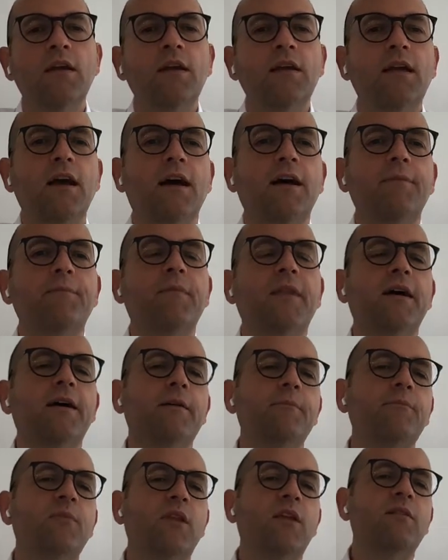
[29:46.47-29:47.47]
Yeah,
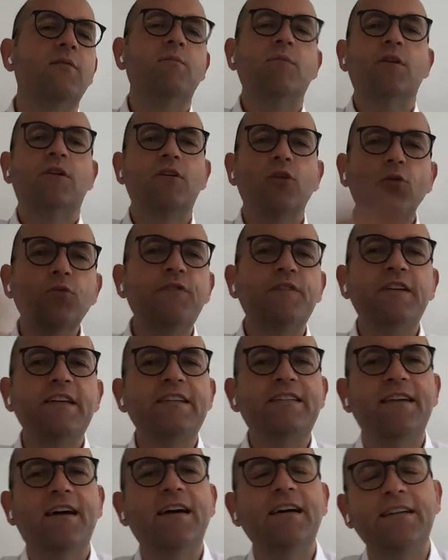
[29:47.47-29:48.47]
um,
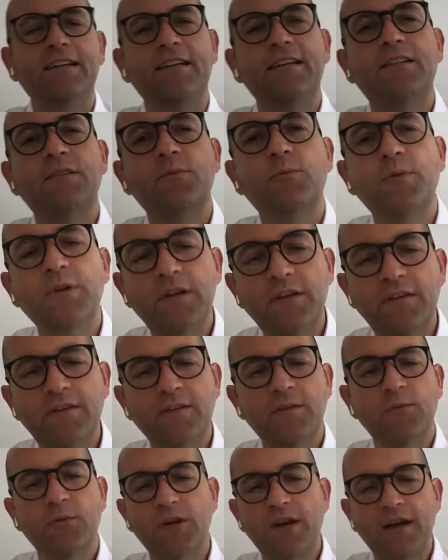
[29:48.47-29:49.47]
closely tied
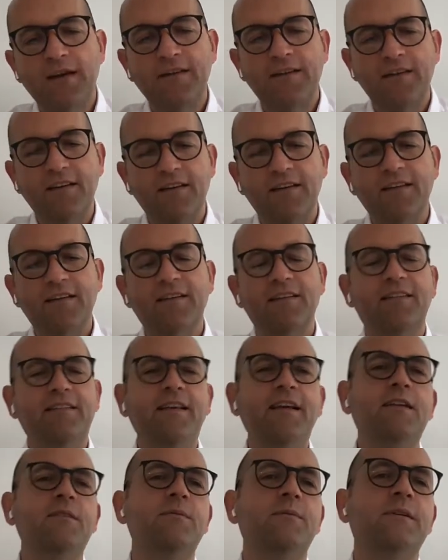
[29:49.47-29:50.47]
with what I uh,
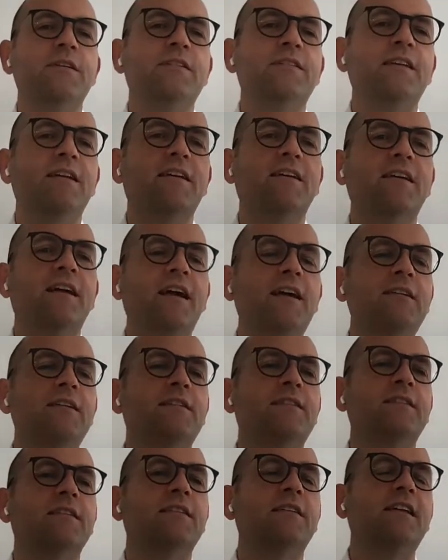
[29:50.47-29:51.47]
said with uh,
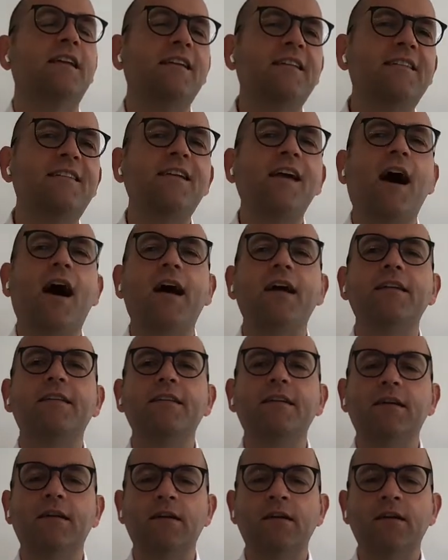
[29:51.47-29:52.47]
Edison is the
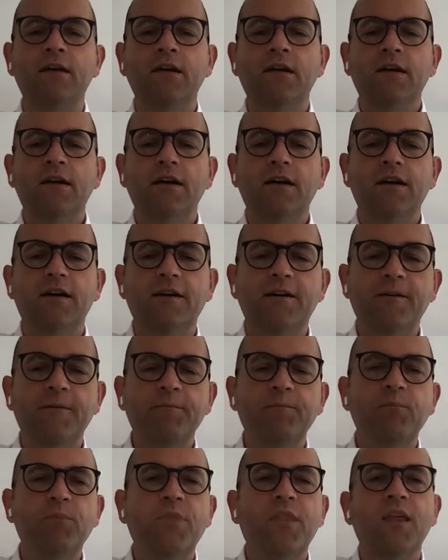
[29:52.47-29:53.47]
idea
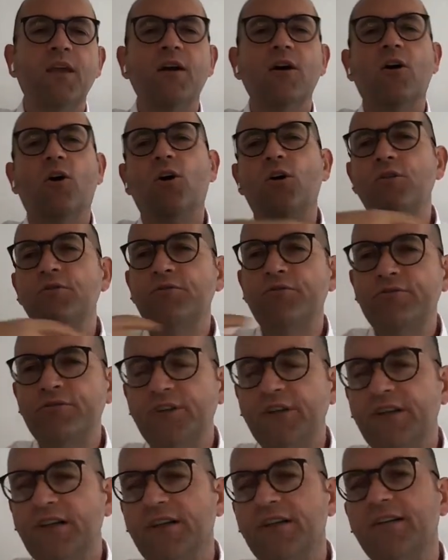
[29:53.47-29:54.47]
um, of
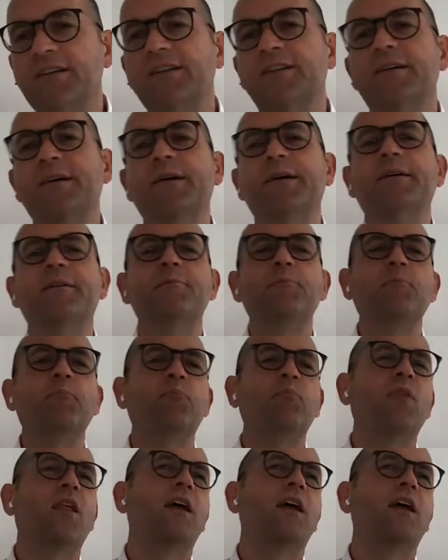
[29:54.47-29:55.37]
uh, um,